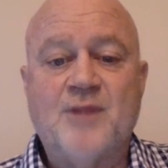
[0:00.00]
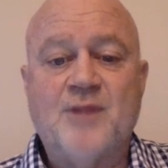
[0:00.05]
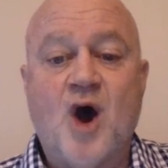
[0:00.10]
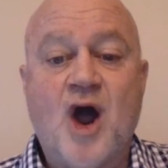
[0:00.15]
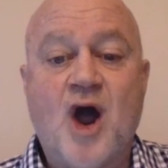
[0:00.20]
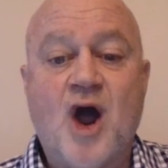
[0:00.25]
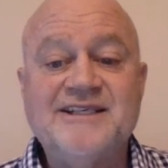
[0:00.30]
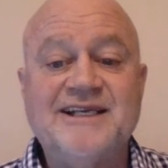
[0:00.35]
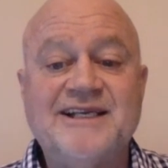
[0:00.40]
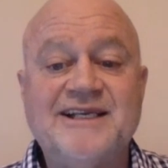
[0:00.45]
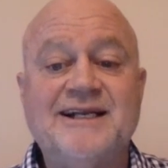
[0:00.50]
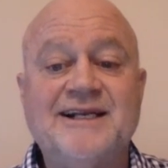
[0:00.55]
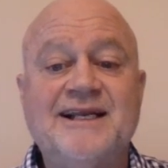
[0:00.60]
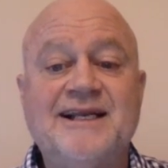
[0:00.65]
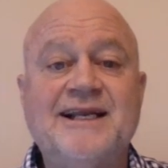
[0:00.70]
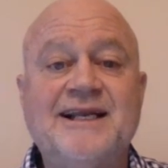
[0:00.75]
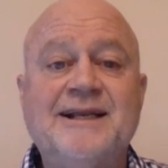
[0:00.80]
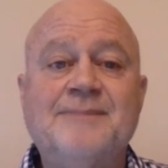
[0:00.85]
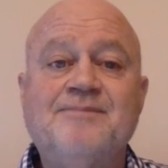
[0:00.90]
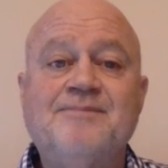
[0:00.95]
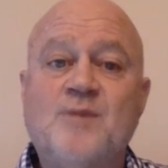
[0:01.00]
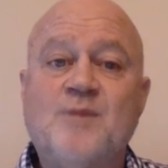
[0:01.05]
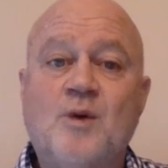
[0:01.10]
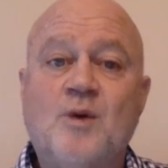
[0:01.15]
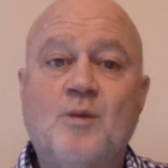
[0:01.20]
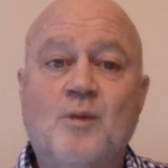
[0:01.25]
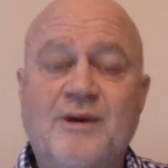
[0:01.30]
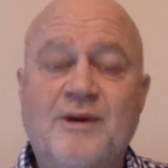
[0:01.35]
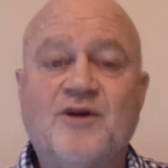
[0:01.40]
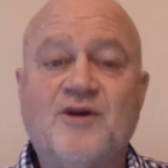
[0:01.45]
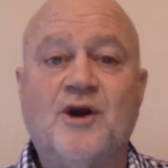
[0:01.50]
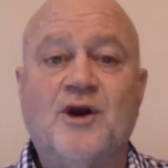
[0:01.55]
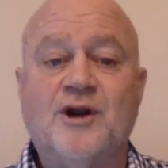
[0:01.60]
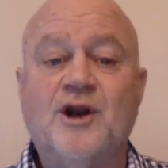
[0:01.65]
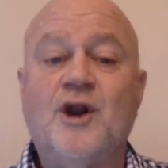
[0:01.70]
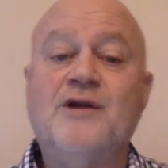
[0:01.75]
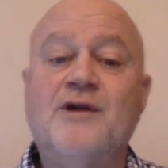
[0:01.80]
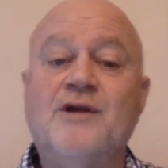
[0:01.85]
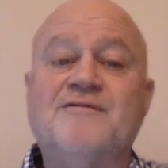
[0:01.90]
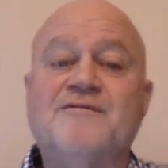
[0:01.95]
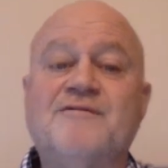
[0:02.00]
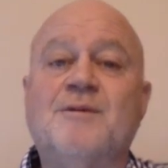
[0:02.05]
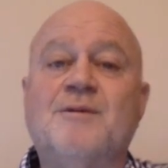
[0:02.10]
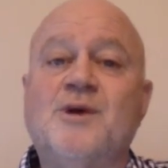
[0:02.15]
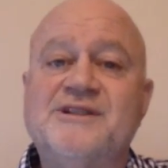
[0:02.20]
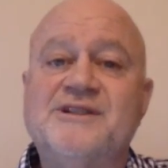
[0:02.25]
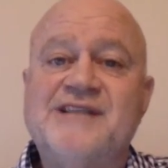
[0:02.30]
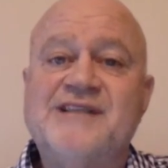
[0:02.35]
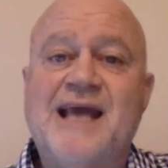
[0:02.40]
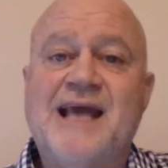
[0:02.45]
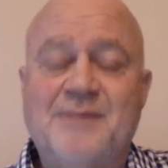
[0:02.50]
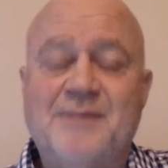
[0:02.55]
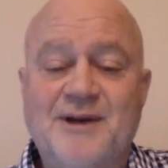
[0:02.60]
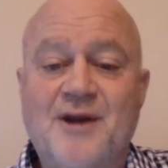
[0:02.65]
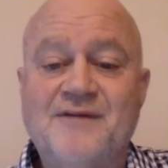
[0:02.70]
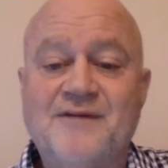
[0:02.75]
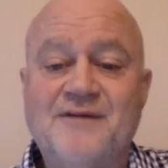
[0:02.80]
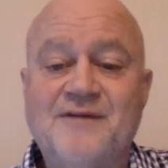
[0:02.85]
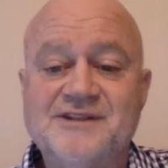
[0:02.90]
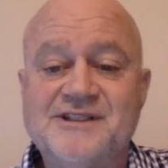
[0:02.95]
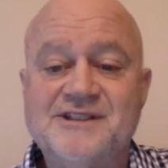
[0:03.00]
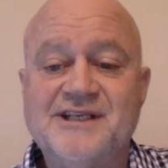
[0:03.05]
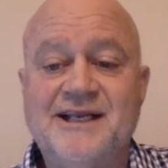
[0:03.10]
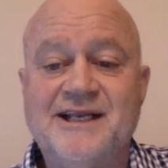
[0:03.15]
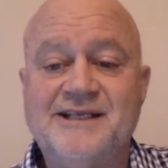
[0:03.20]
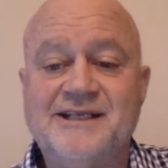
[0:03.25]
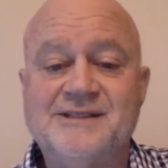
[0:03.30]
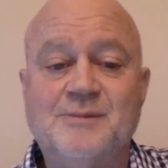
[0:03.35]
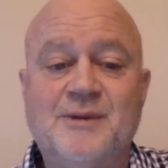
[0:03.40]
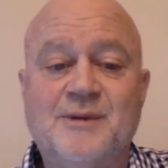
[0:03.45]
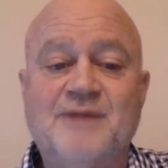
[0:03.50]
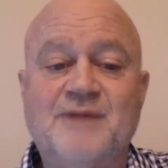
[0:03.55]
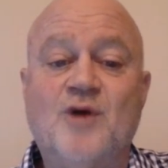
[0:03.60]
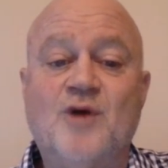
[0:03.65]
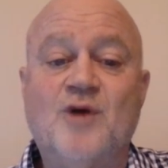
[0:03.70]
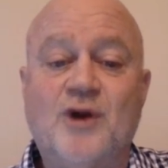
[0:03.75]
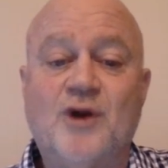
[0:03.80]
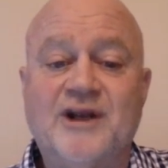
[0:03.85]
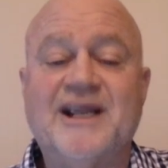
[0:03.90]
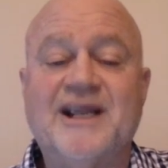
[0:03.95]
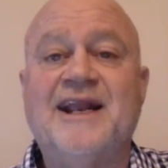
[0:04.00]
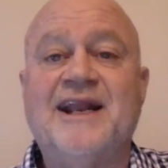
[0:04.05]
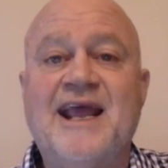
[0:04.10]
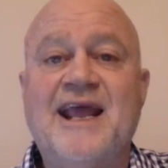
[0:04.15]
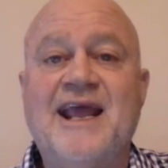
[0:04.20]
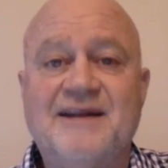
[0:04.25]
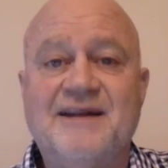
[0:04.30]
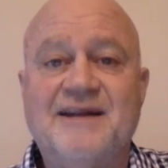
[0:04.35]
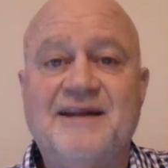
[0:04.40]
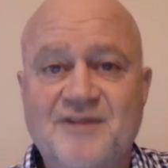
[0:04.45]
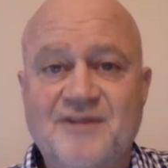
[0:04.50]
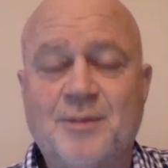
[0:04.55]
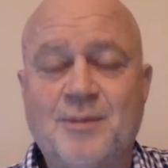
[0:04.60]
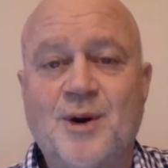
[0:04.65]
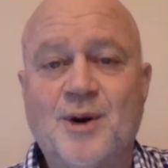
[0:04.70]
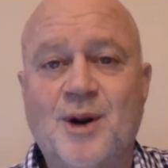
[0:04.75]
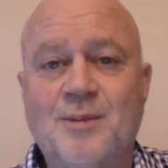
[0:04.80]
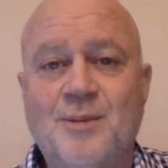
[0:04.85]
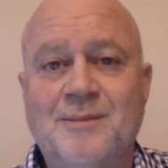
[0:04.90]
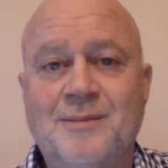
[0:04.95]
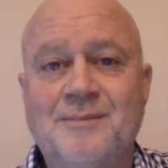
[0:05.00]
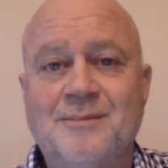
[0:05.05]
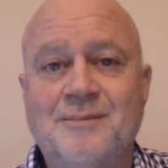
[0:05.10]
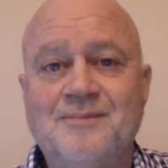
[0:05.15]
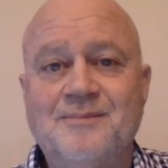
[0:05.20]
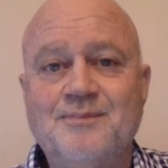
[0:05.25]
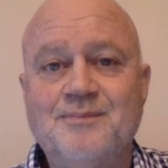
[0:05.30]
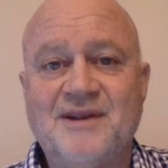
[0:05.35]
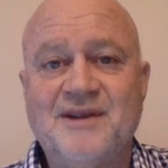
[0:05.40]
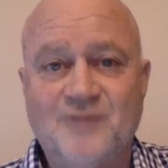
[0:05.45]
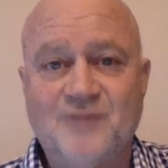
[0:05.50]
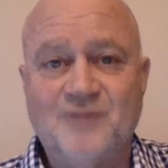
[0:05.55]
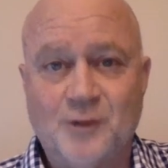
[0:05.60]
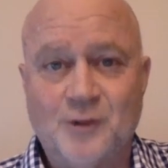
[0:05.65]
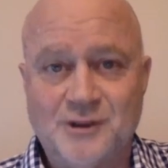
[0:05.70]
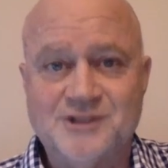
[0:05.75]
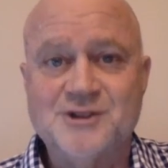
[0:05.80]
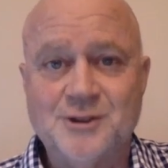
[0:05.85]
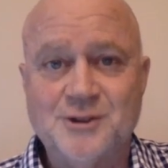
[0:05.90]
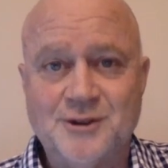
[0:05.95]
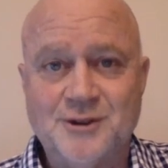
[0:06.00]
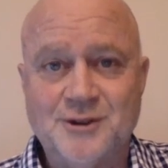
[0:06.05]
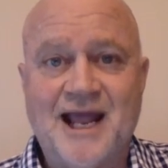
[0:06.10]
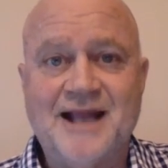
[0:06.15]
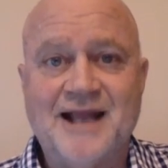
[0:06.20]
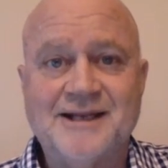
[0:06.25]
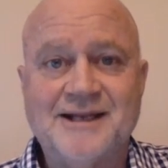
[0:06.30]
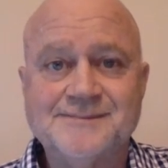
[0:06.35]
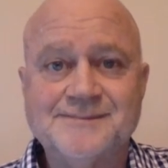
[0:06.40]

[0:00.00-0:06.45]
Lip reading: Ideally, we've got to learn from what's happened overseas, and we've got to get ahead of the problem before it's too late.